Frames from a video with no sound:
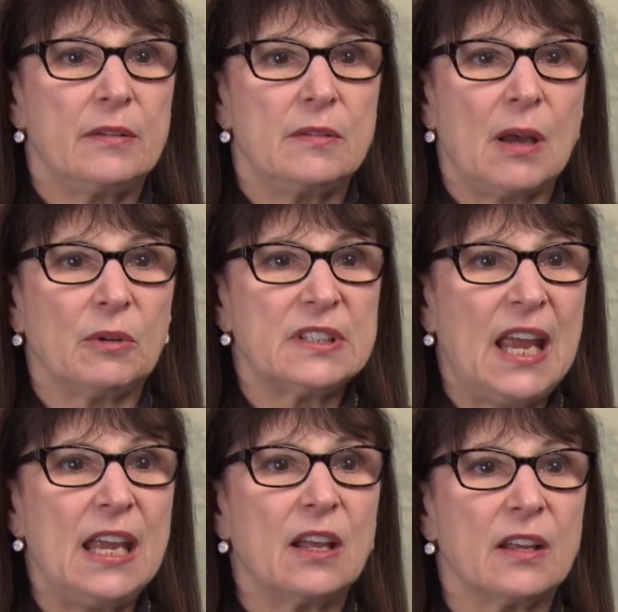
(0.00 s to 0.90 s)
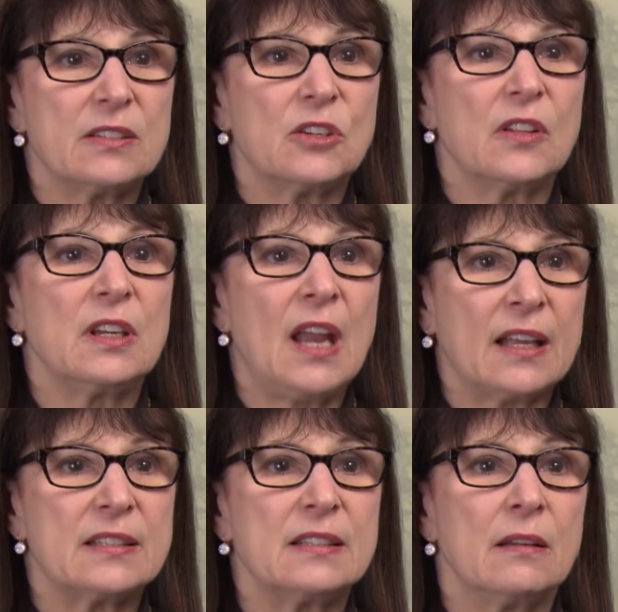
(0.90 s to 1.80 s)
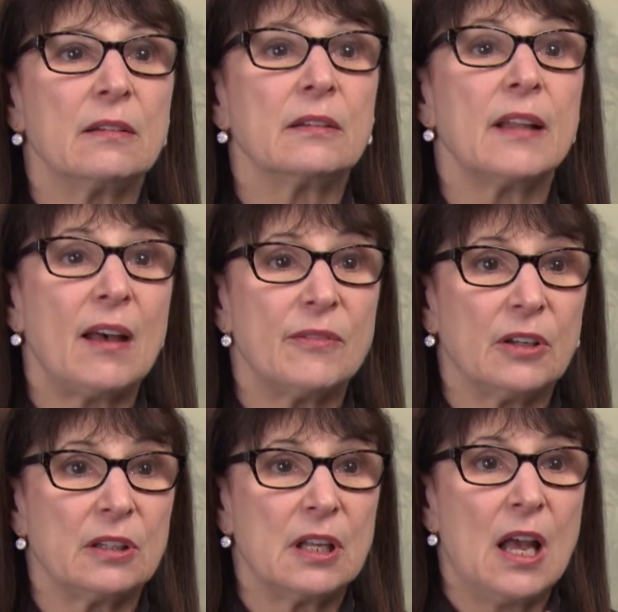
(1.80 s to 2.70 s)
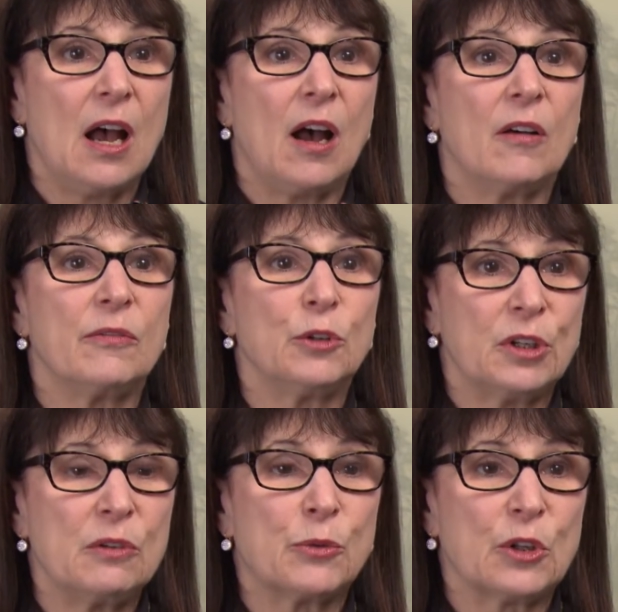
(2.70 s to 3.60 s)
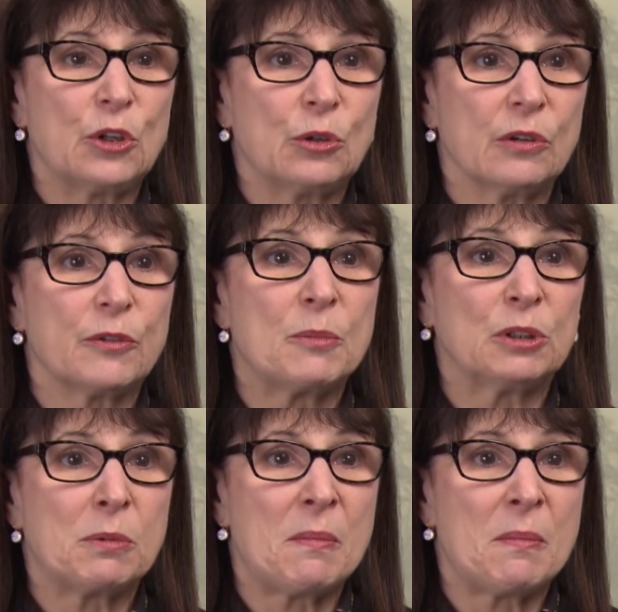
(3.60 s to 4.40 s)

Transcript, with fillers: that will take us to the next level of looking for the cure for multiple